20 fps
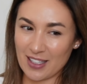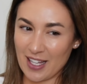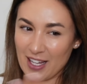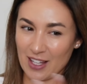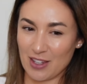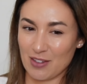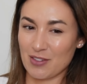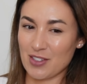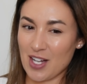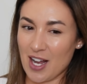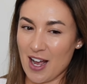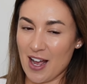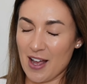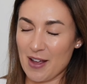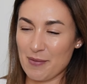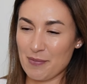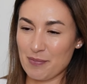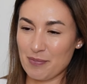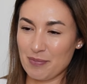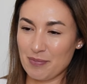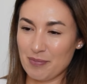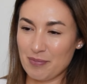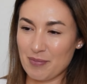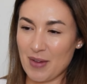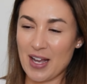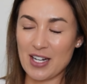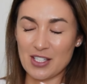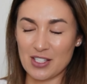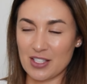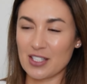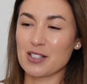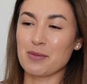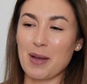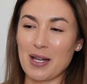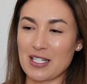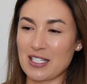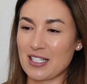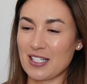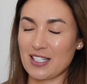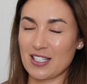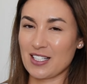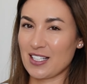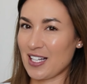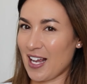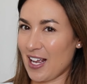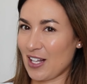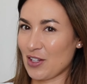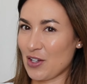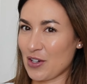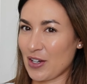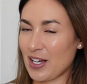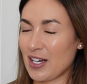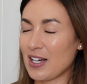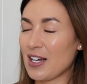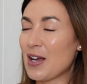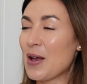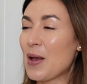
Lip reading: length of time. I just expected it to take longer.